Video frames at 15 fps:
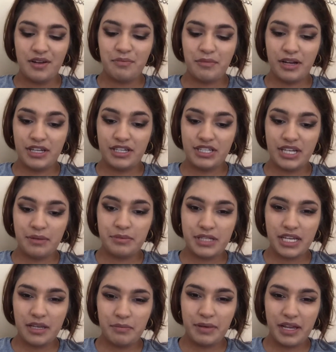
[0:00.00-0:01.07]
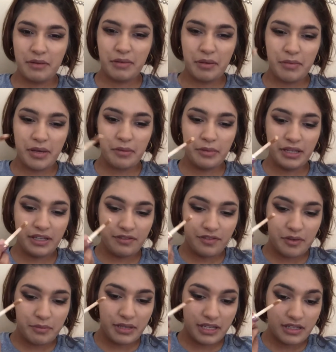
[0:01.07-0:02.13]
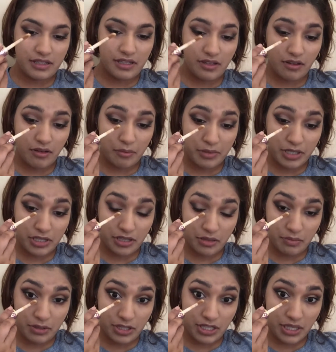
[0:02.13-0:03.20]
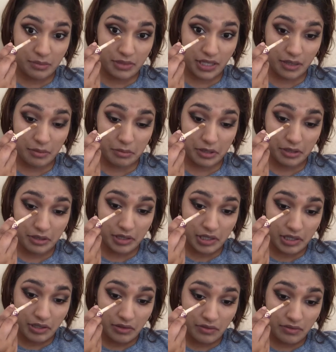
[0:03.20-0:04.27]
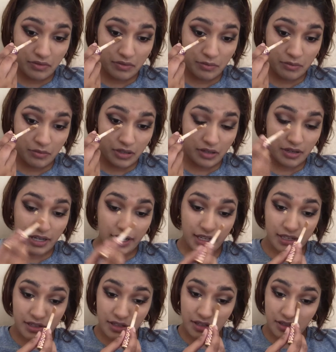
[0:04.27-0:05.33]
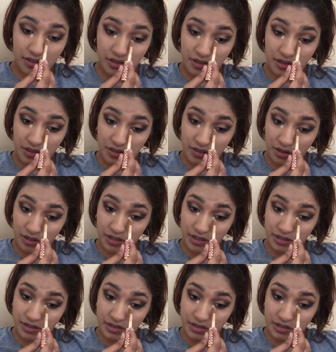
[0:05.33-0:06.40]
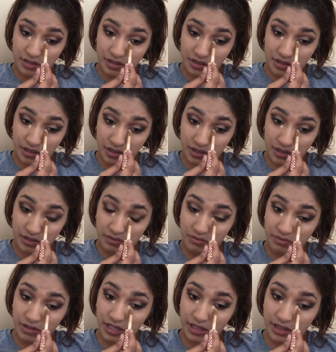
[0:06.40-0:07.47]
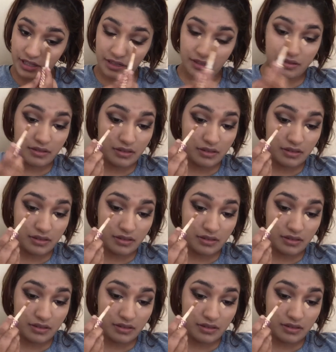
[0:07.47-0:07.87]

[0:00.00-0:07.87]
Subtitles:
My Shape Tape and my Maybelline Fit Me Concealer. I'm just going to put Shape Tape where I get the darkest, right there.